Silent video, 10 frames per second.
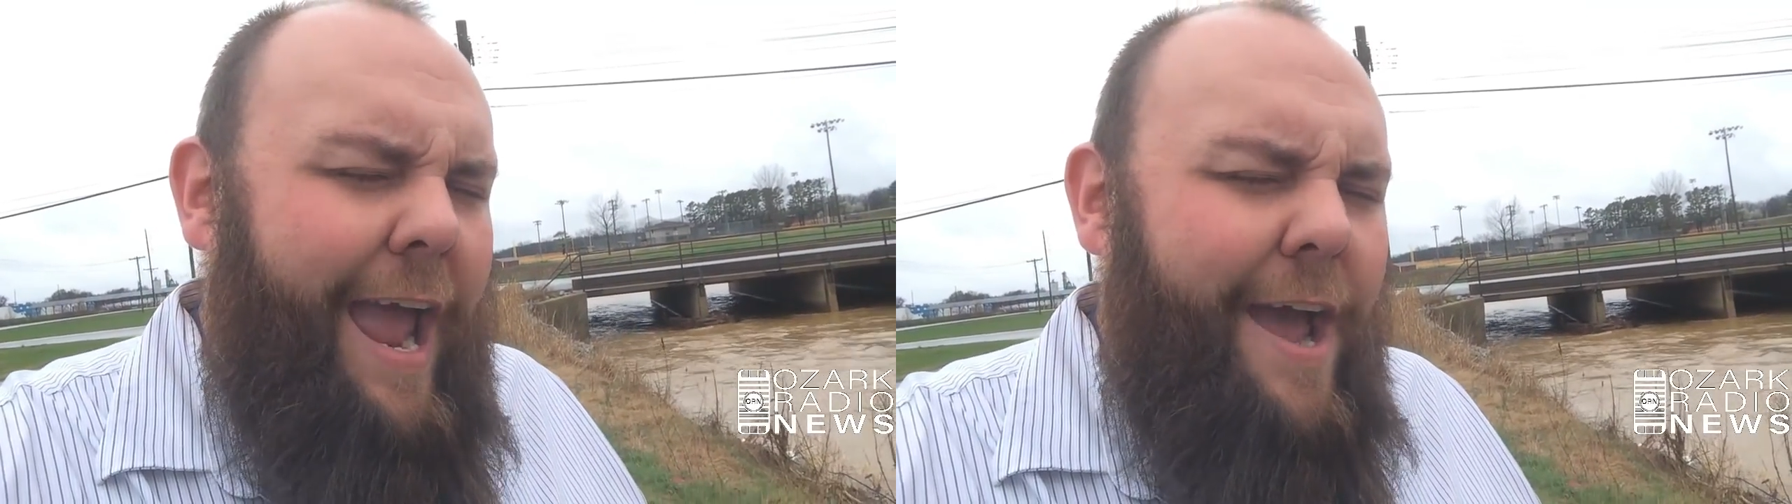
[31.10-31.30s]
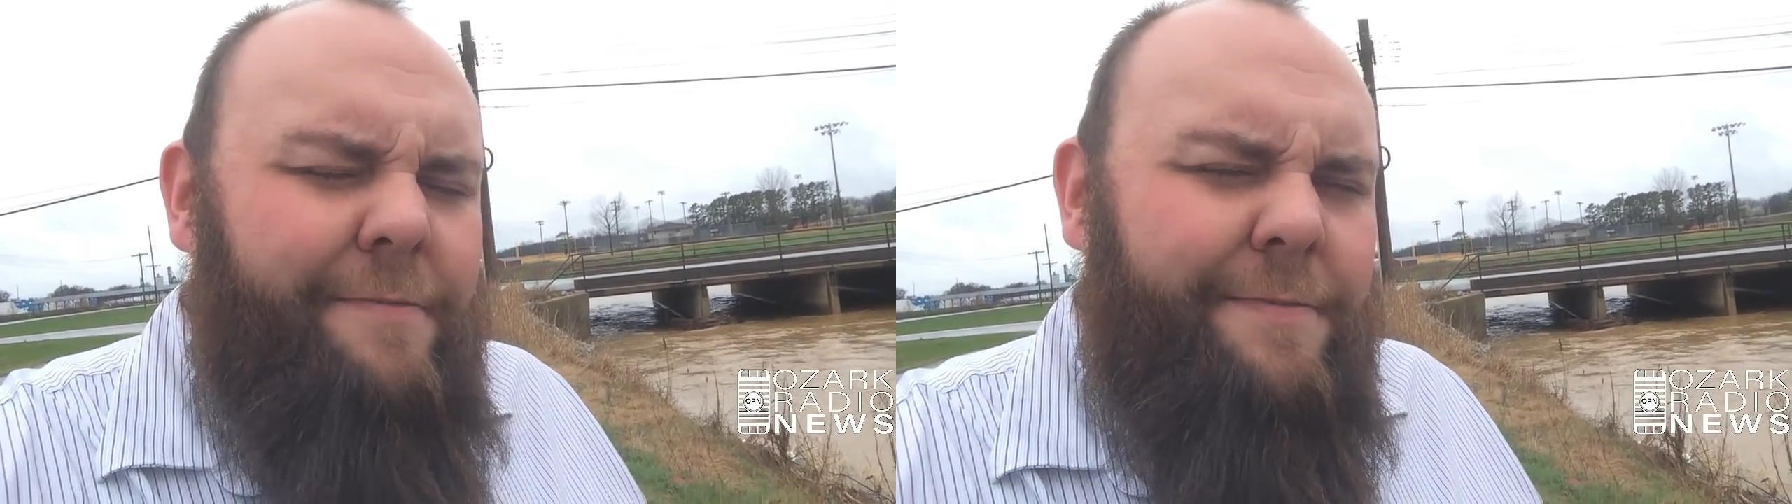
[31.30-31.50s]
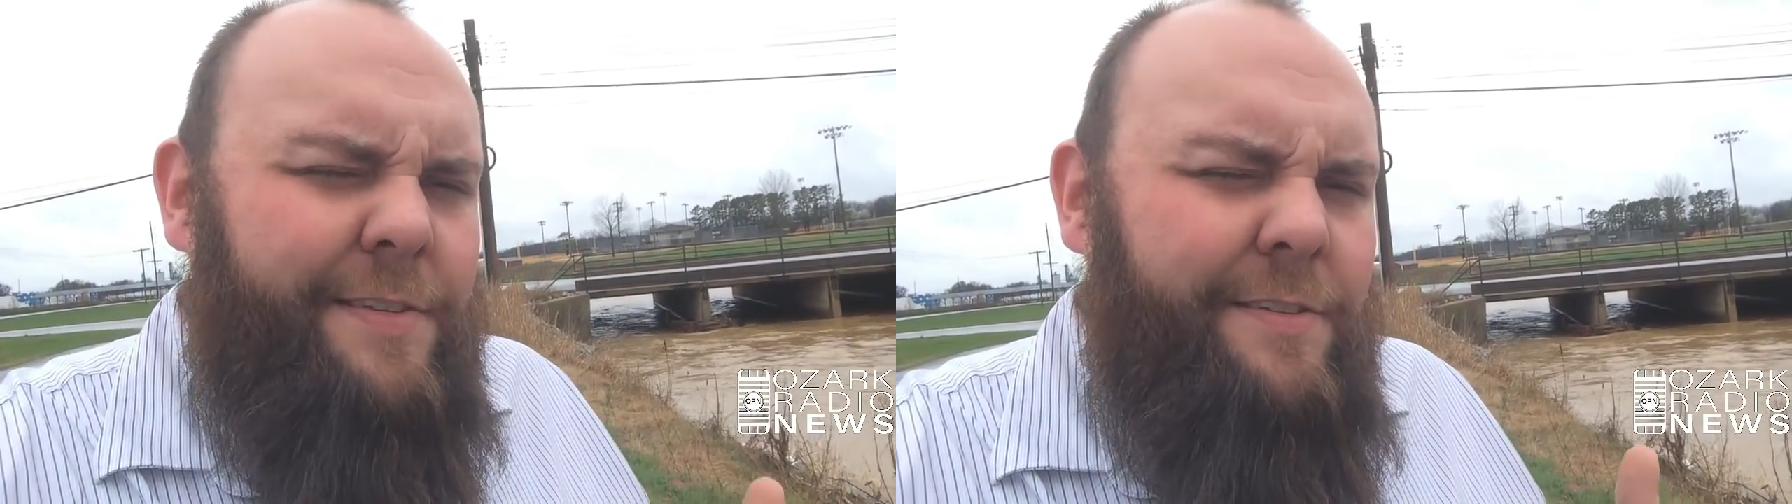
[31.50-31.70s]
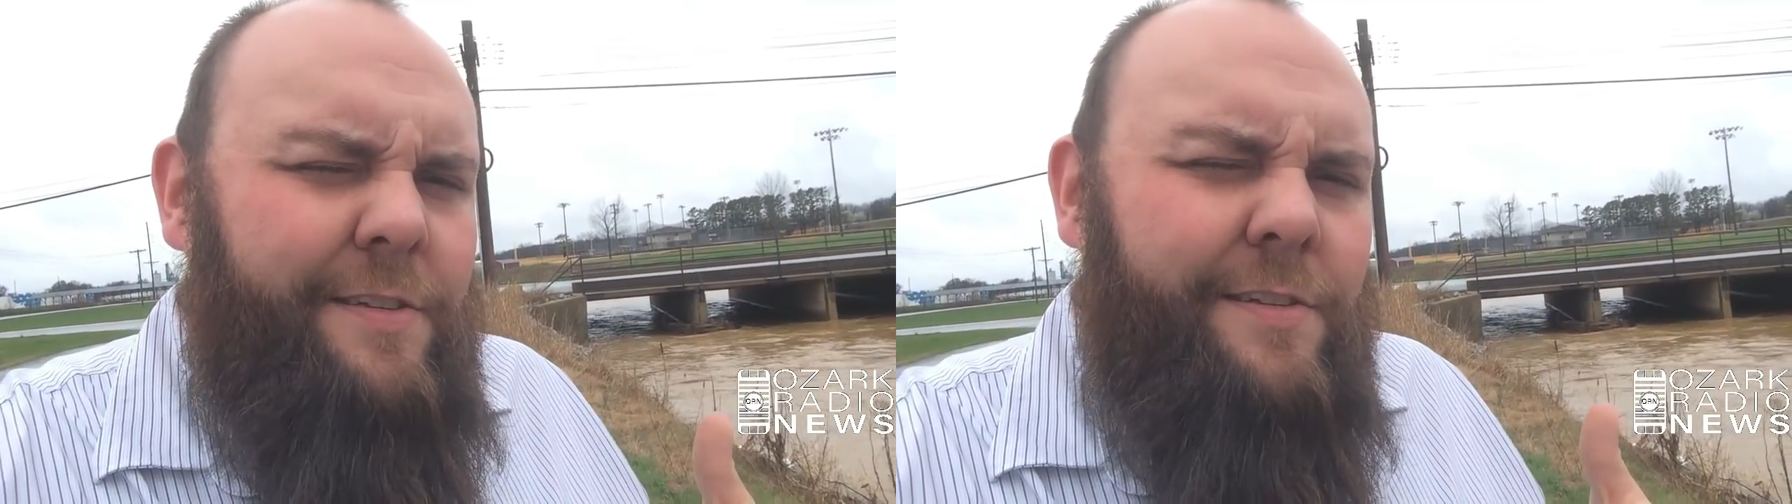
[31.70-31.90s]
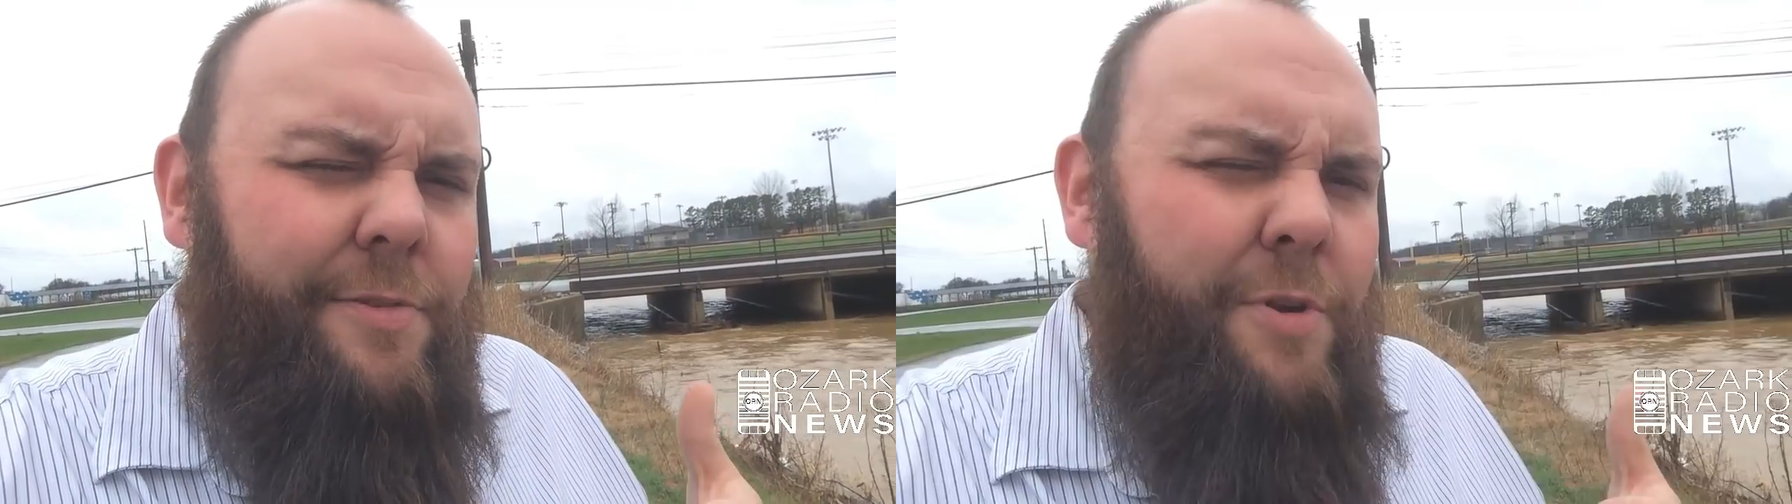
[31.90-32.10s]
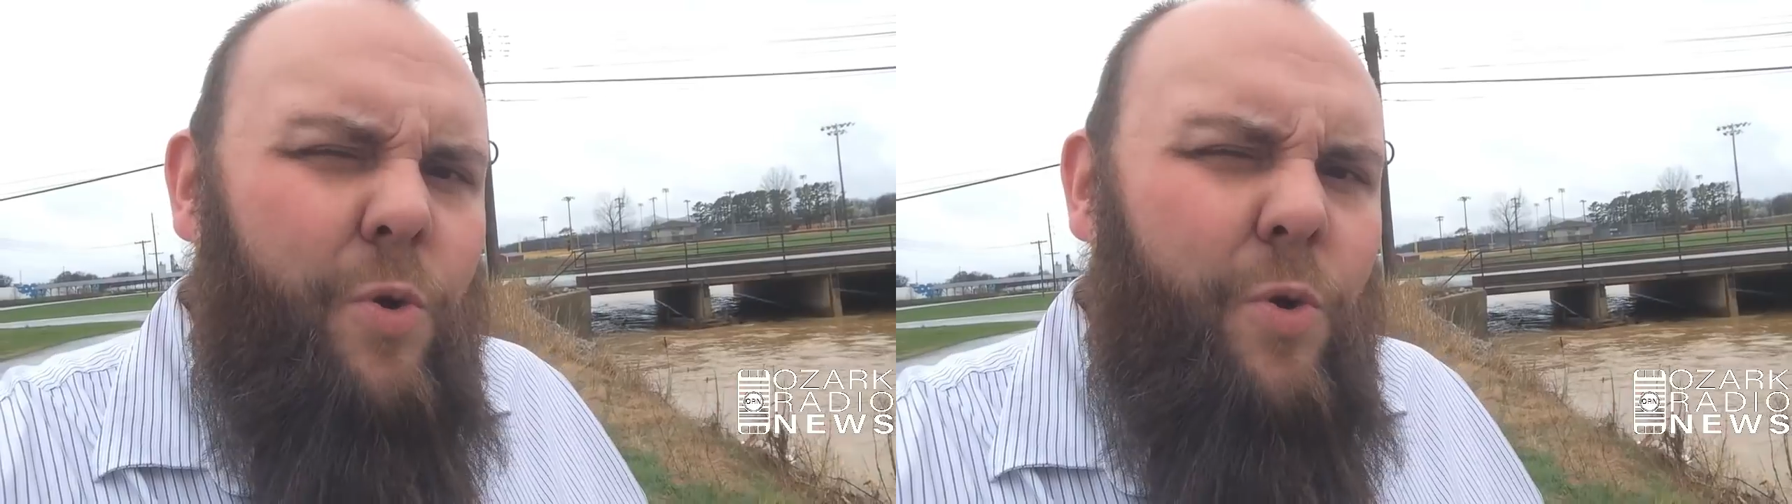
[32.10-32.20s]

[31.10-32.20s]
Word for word: half to three